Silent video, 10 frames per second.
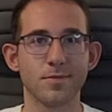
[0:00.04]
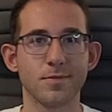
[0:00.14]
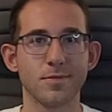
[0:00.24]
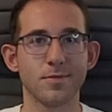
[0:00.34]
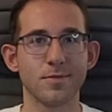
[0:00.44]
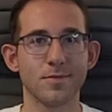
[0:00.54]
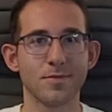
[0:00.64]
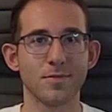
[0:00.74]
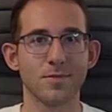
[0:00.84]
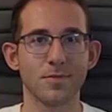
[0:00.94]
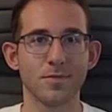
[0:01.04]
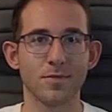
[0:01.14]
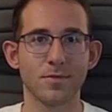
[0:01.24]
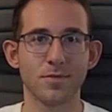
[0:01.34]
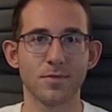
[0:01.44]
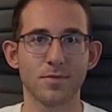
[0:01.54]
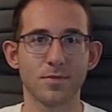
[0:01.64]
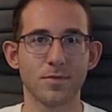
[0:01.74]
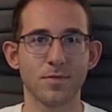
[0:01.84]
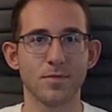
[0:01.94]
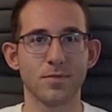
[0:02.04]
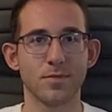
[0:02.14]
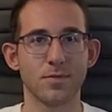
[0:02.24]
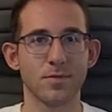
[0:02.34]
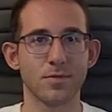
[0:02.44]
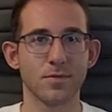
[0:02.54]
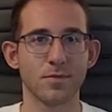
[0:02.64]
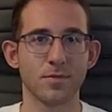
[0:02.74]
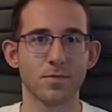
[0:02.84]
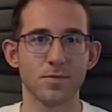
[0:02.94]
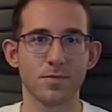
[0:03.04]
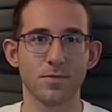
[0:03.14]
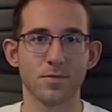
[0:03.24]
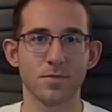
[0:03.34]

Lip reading: (silent)